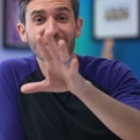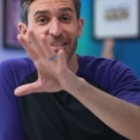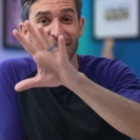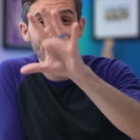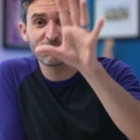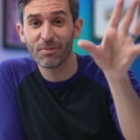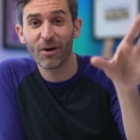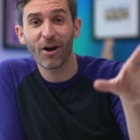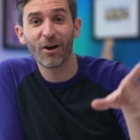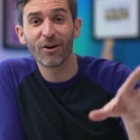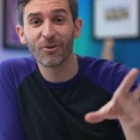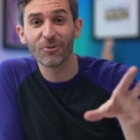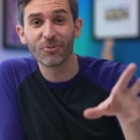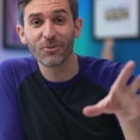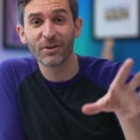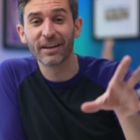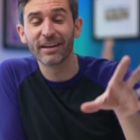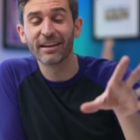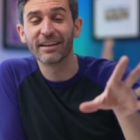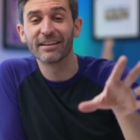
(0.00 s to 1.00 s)
just
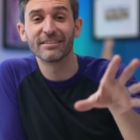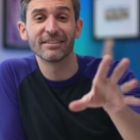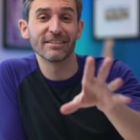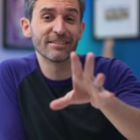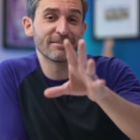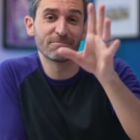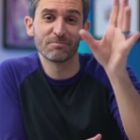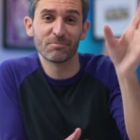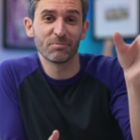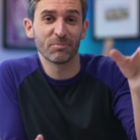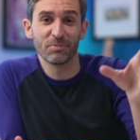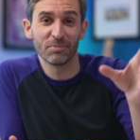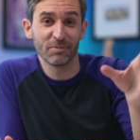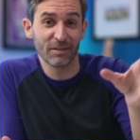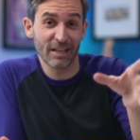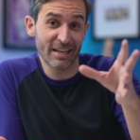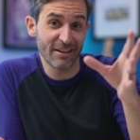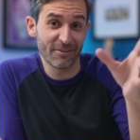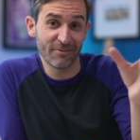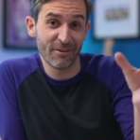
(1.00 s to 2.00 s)
borrowing and just
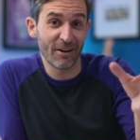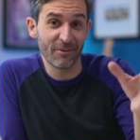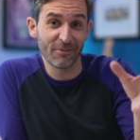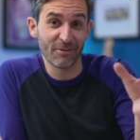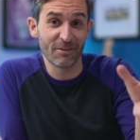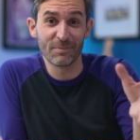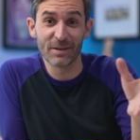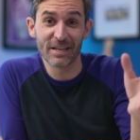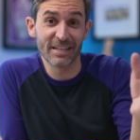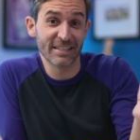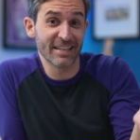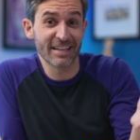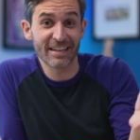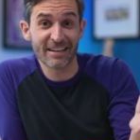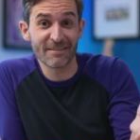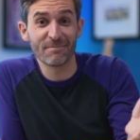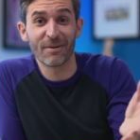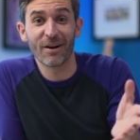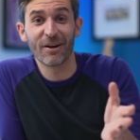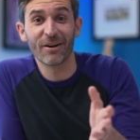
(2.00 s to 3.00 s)
playing around with because I
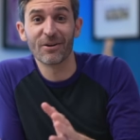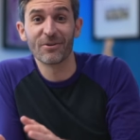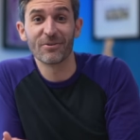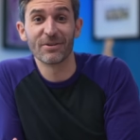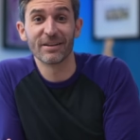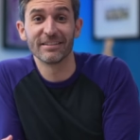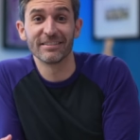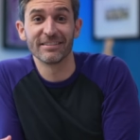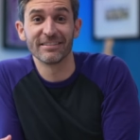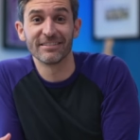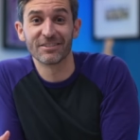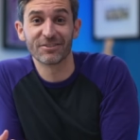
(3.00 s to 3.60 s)
can borrow it and